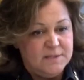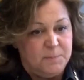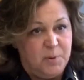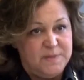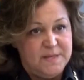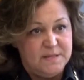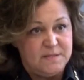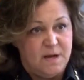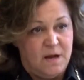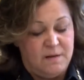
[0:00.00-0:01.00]
to put
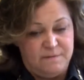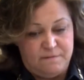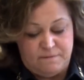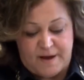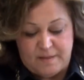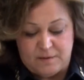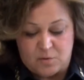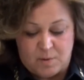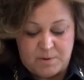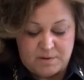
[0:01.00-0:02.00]
these uh, violent
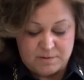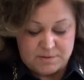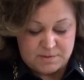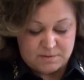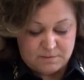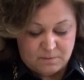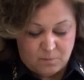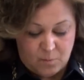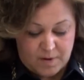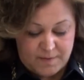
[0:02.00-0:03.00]
criminals
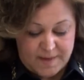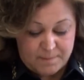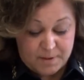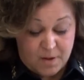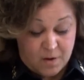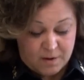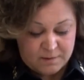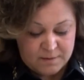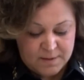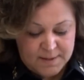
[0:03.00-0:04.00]
where they
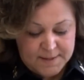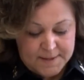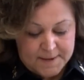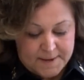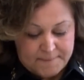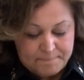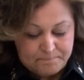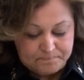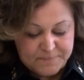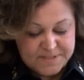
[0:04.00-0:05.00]
belong.
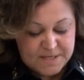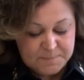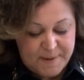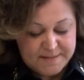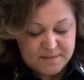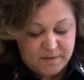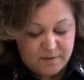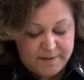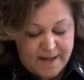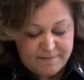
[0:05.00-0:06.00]
Um, the suspects
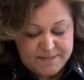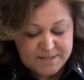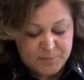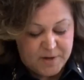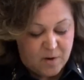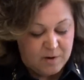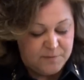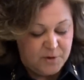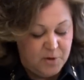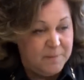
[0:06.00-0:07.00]
clearly have a disregard
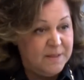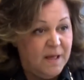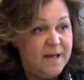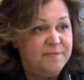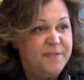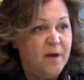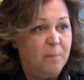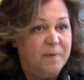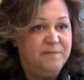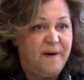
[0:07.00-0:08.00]
for human life. They
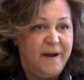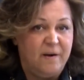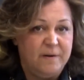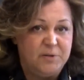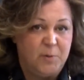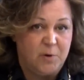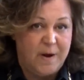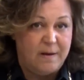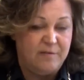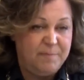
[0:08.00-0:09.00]
opened fire into a
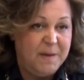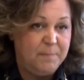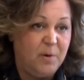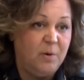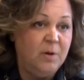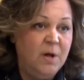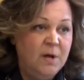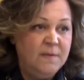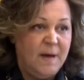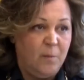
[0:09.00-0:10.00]
crowd of people
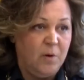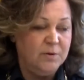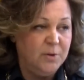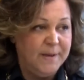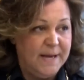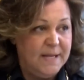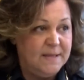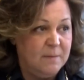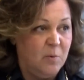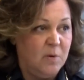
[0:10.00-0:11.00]
that weren't doing
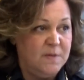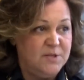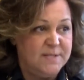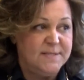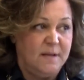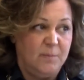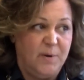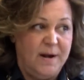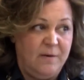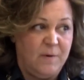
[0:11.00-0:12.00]
anything more than just
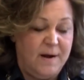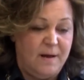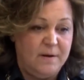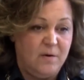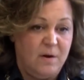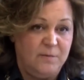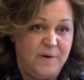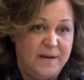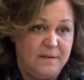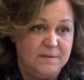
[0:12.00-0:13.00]
celebrating right out here on
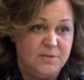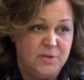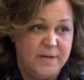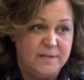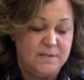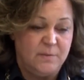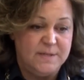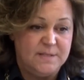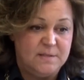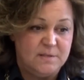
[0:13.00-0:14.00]
Franklin Street. So
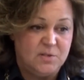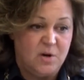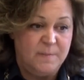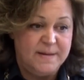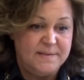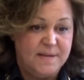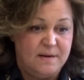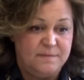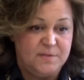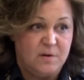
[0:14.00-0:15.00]
it's a disturbing set
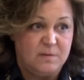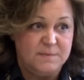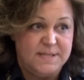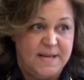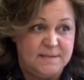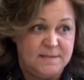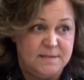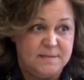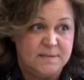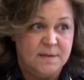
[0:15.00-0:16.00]
of
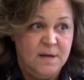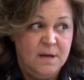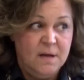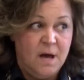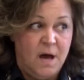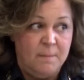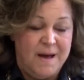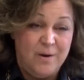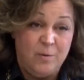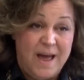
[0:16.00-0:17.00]
circumstances. Um,
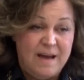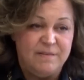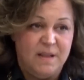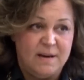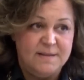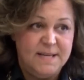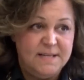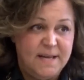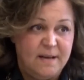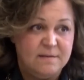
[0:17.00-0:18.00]
I don't have a lot of
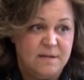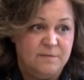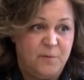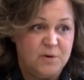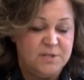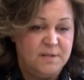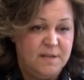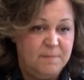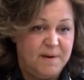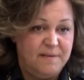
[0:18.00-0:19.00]
details,
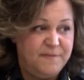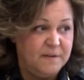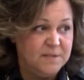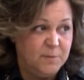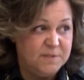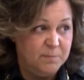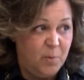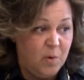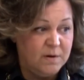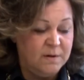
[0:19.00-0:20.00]
unfortunately, but I felt it was
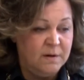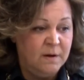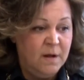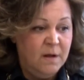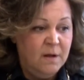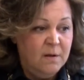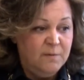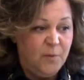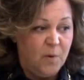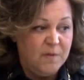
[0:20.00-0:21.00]
important
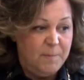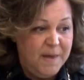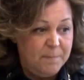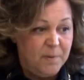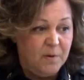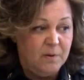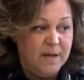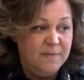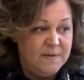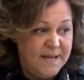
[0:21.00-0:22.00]
for the people
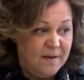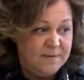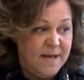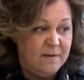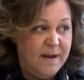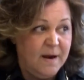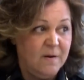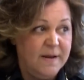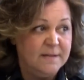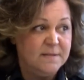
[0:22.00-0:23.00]
in the downtown
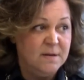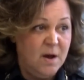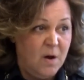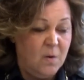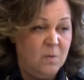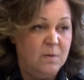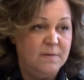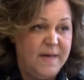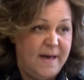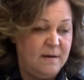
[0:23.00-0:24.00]
area to know
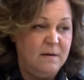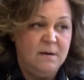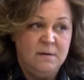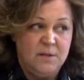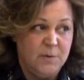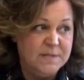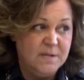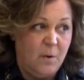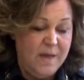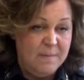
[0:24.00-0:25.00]
that there is
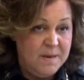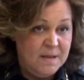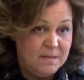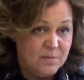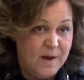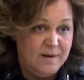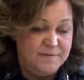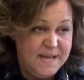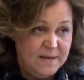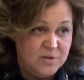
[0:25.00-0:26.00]
no imminent threat of
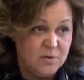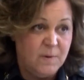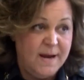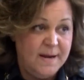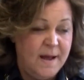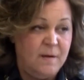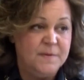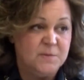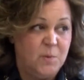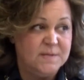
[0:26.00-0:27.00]
danger right now.
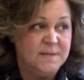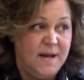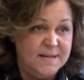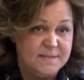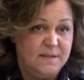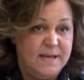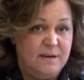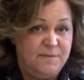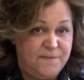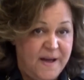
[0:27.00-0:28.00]
This was an
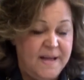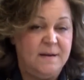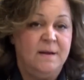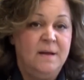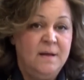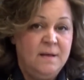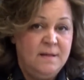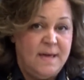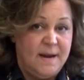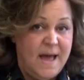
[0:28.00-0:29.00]
isolated fight
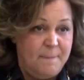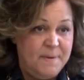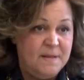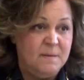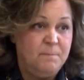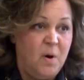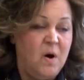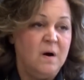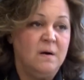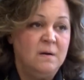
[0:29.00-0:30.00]
that happened in the
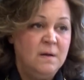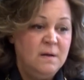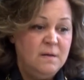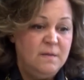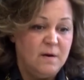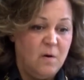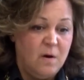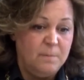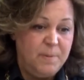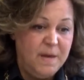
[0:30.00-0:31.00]
bar. There
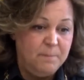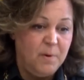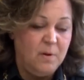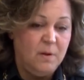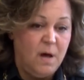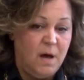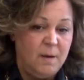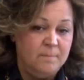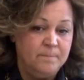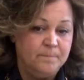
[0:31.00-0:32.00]
are people
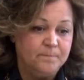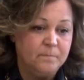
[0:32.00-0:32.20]
um,